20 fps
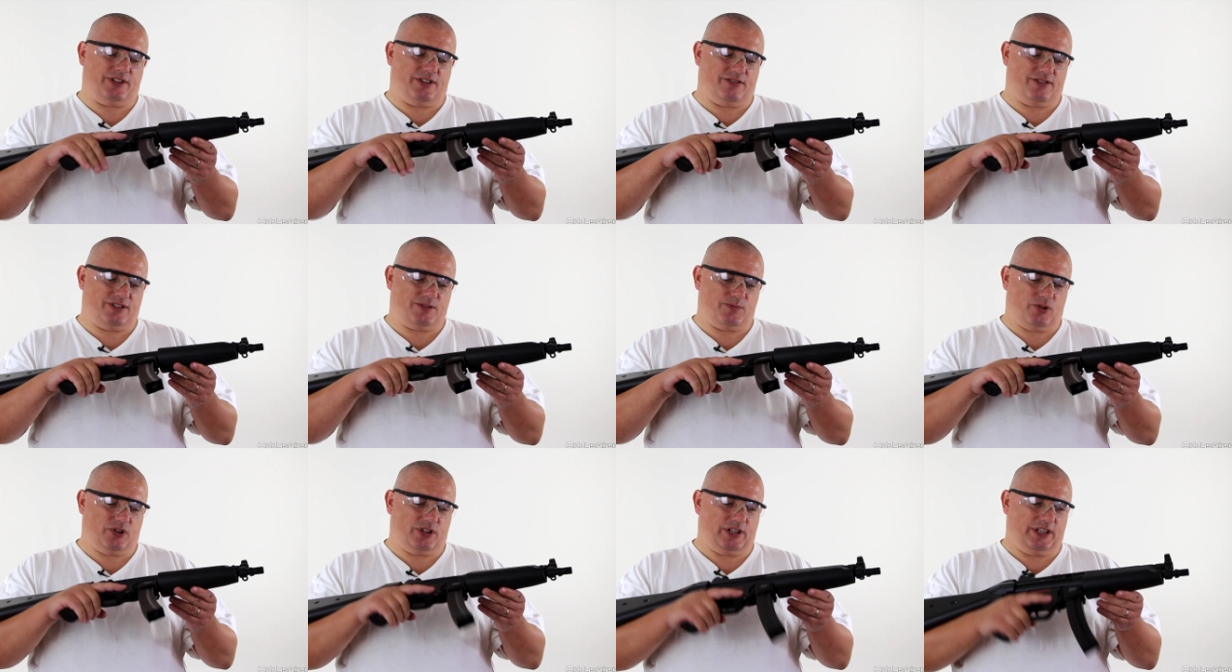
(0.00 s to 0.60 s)
they're a
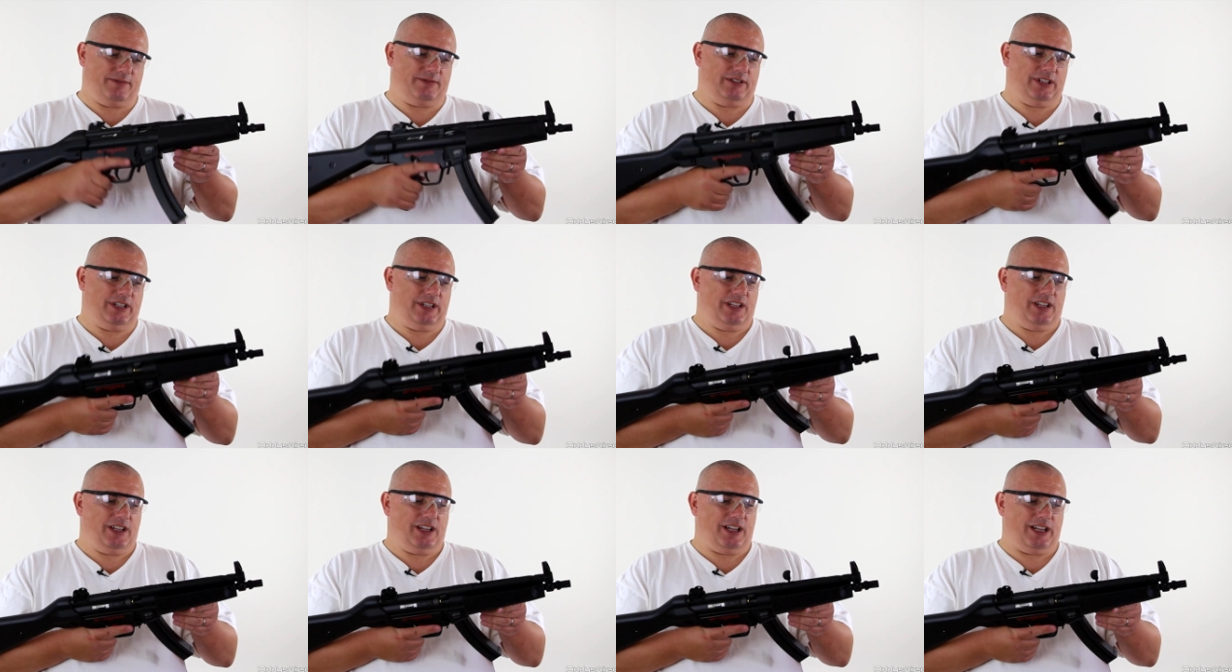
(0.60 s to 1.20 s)
sport line.
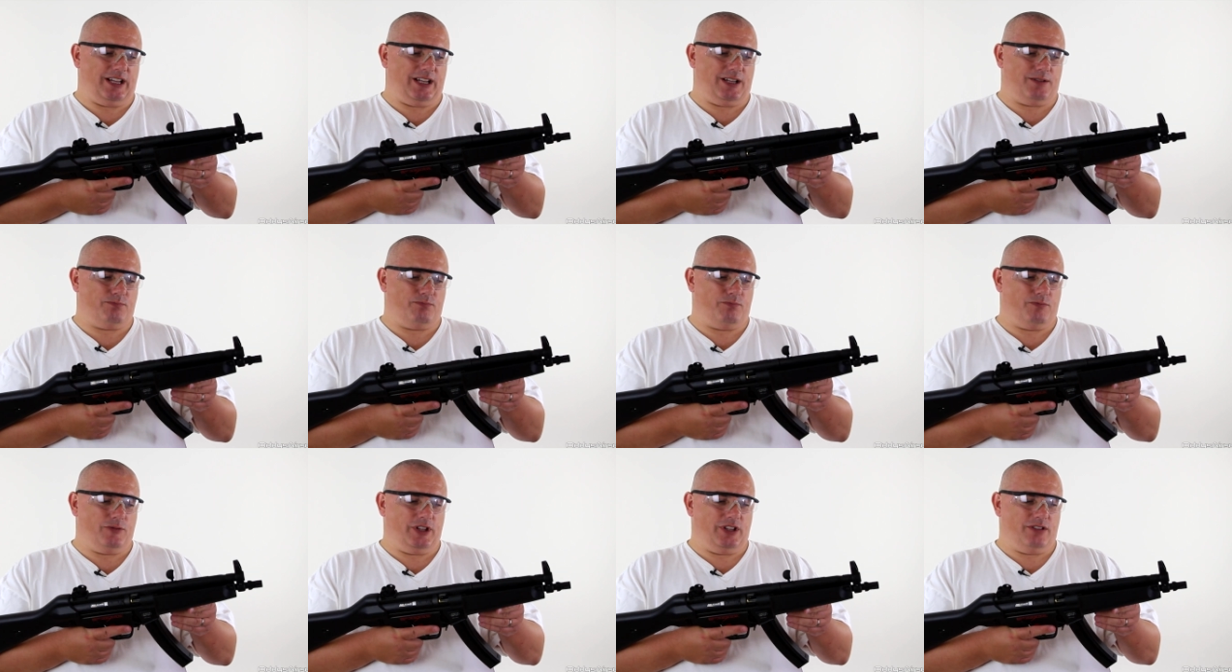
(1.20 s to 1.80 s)

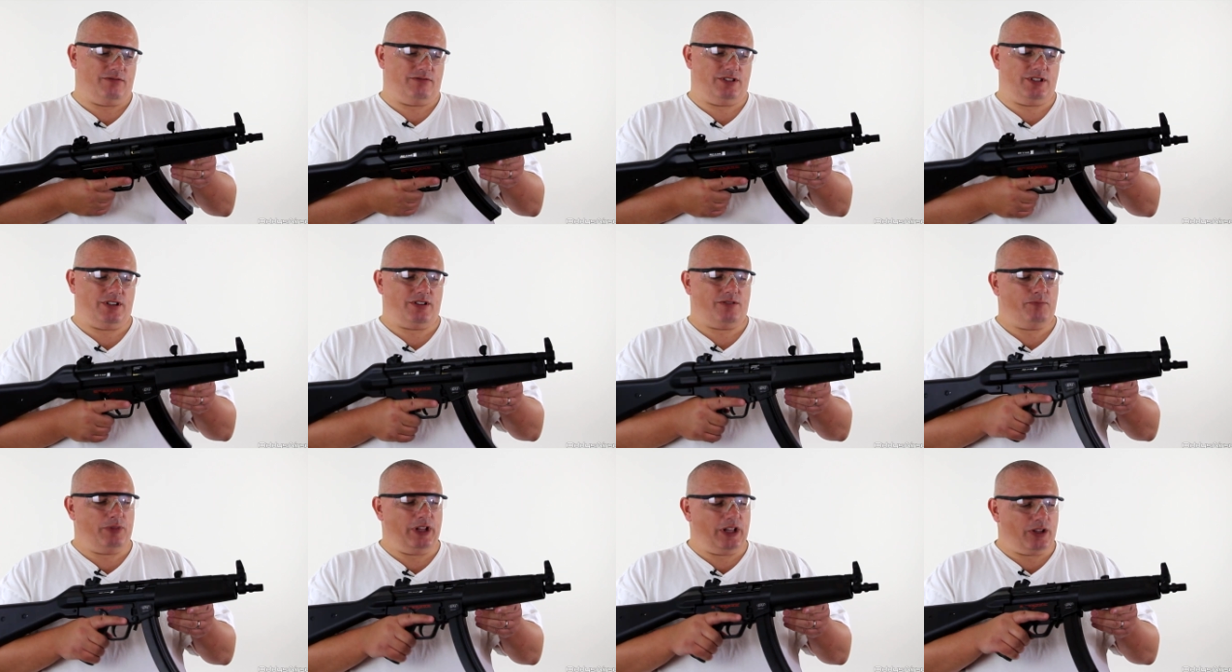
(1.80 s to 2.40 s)
Um, which, you
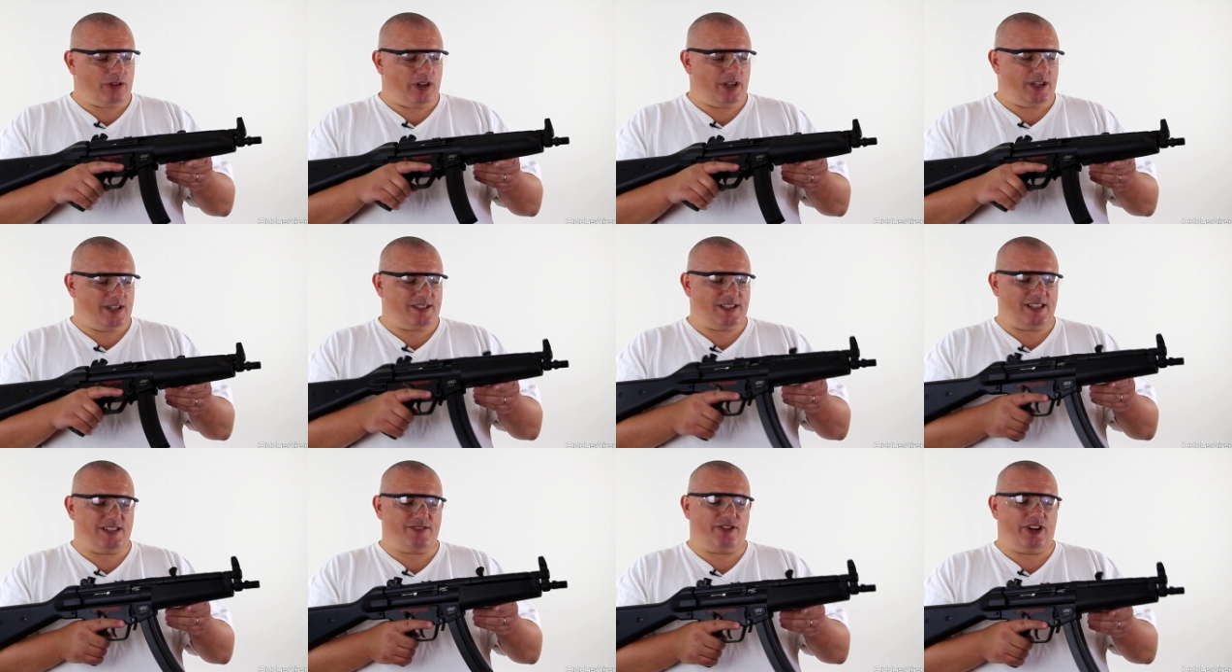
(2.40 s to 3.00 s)
know, build quality
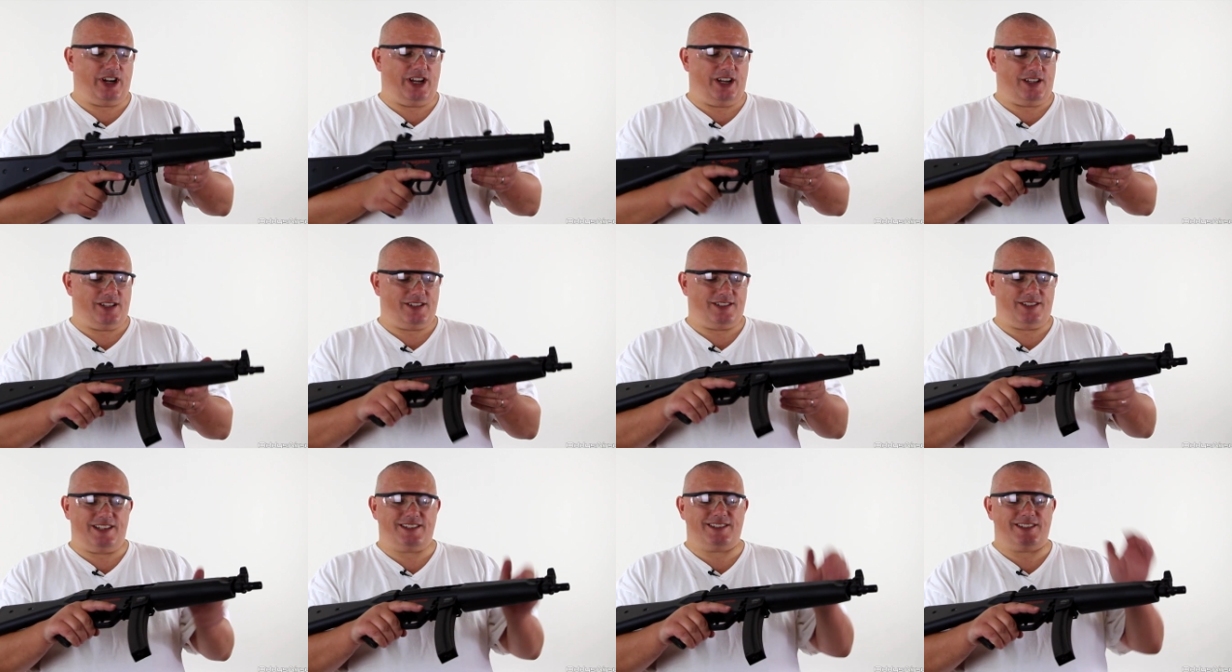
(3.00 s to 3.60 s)
says very
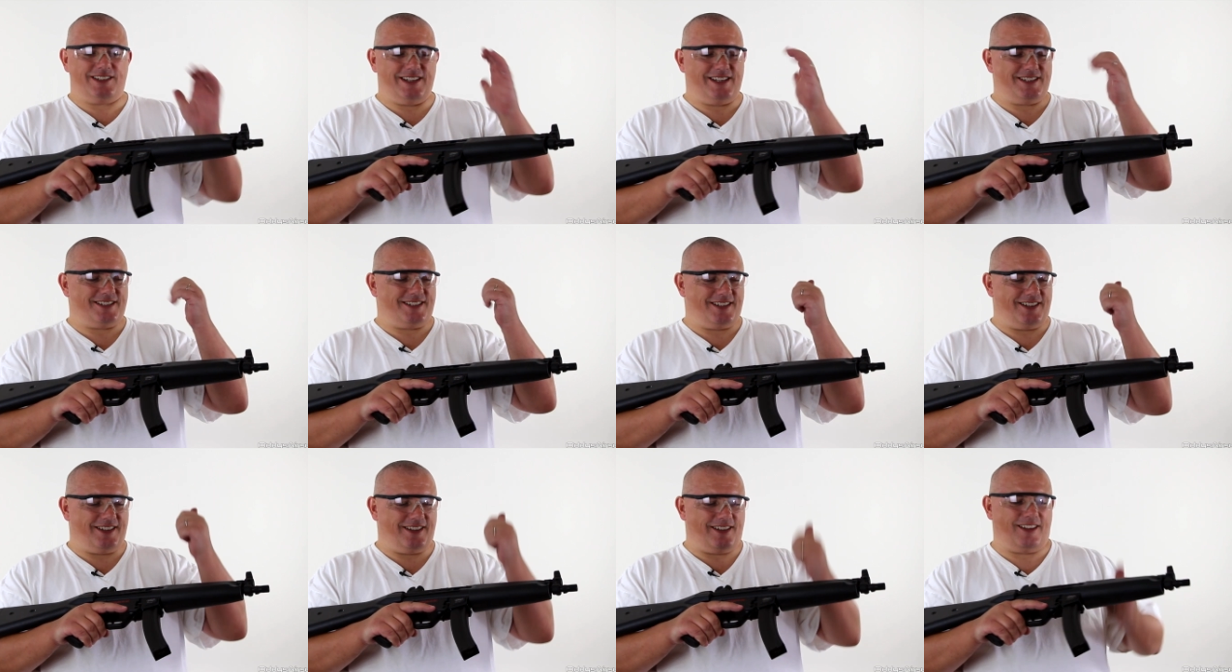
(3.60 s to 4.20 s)
nice. Listen to
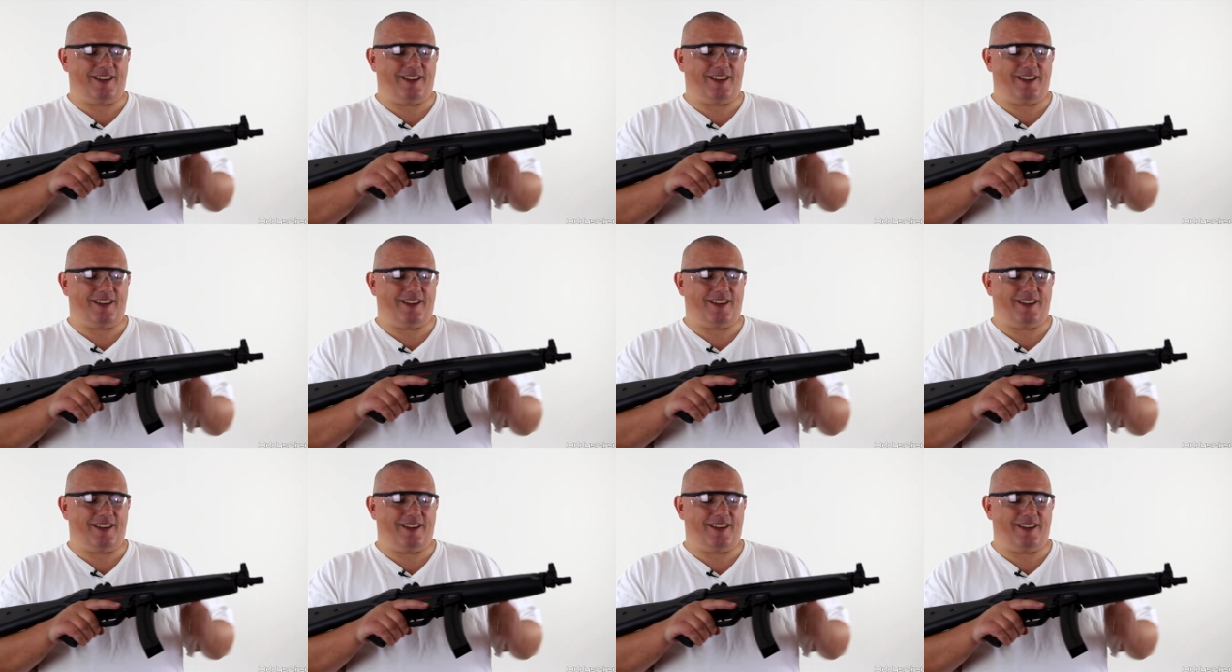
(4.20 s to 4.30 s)
this.